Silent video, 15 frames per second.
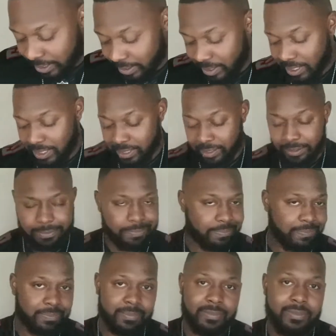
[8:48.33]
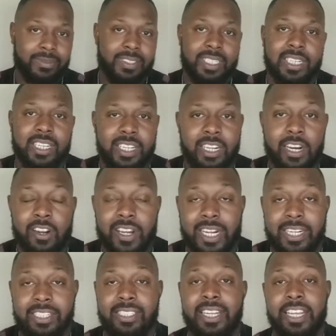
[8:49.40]
because, you know,
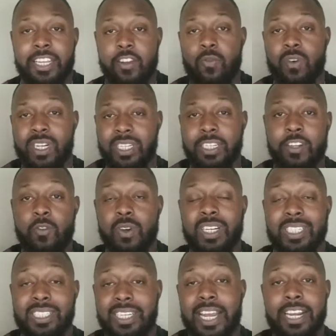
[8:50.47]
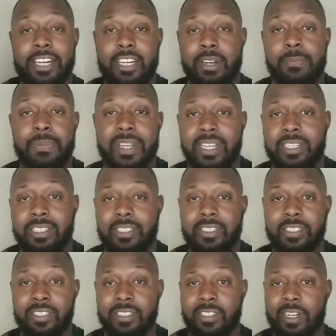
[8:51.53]
like I say, you want to stagger your picks.
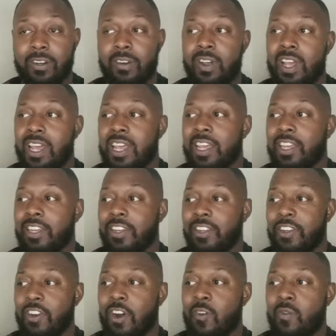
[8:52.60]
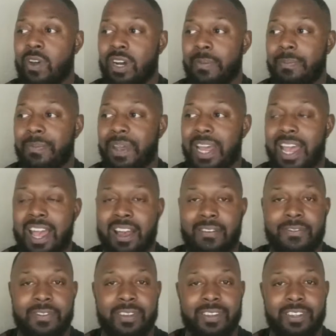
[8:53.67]
So you don't want
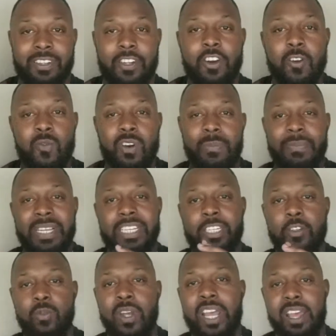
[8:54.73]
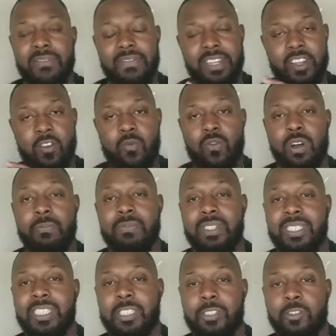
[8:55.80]
to be too heavy in one
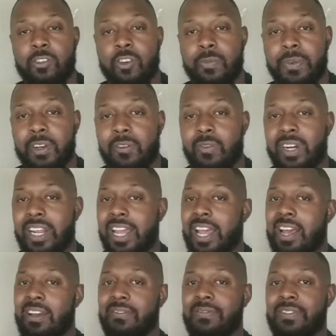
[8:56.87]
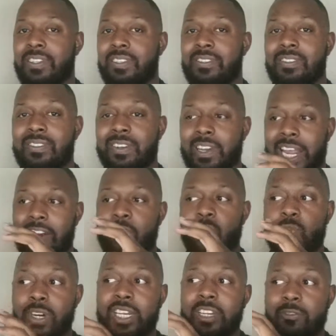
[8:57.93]
position group. You don't want to have like
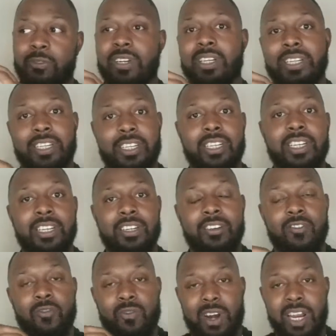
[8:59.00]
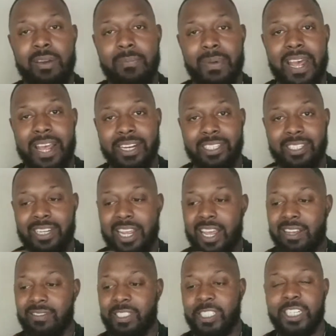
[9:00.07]
really, really good running backs and
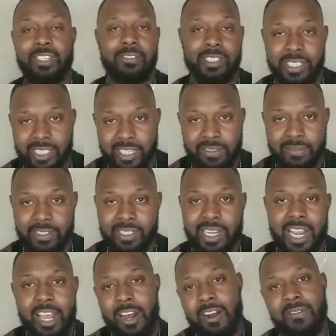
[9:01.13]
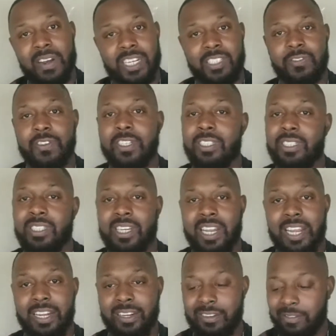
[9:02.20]
have shitty receivers, or vice versa,
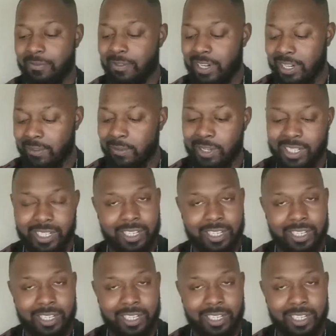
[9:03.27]
like really, really